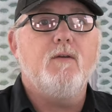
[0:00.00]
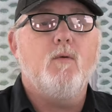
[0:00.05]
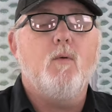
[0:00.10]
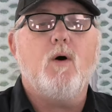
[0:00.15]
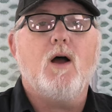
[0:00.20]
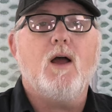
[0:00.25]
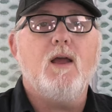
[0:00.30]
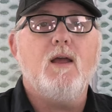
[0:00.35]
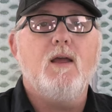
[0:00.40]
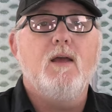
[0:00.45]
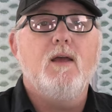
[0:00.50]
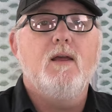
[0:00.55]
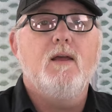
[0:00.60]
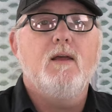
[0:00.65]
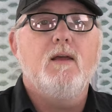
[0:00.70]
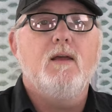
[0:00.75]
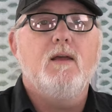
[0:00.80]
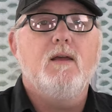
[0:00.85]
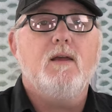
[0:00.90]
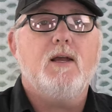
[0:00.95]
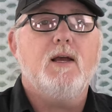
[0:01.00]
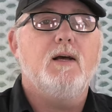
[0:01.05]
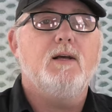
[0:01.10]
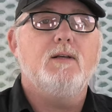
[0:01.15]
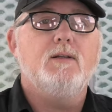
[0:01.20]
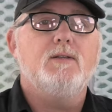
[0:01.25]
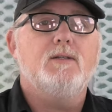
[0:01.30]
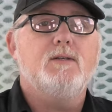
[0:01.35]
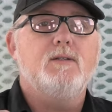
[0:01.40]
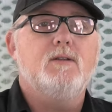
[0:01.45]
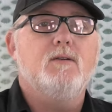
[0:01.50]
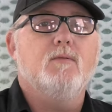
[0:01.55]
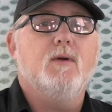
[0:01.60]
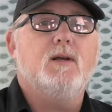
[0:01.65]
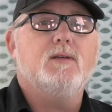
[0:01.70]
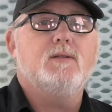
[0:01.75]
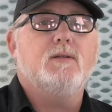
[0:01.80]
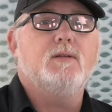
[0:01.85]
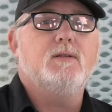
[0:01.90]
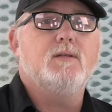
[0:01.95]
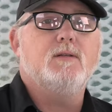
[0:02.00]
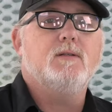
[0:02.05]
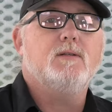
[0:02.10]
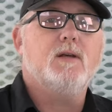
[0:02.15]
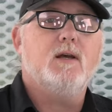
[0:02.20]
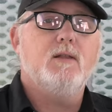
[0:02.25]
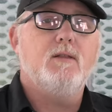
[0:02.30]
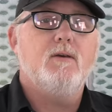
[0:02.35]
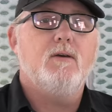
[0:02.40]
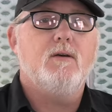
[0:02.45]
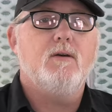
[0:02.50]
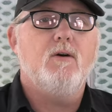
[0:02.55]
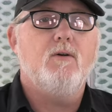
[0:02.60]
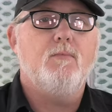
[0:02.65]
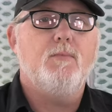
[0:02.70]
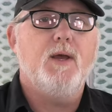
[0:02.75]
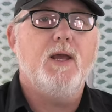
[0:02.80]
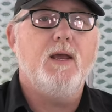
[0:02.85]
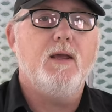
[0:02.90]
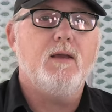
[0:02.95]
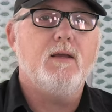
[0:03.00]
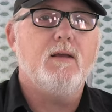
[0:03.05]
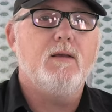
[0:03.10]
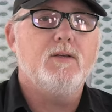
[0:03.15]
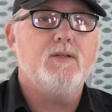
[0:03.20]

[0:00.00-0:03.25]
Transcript: Why? Because the resin is inside the opaque.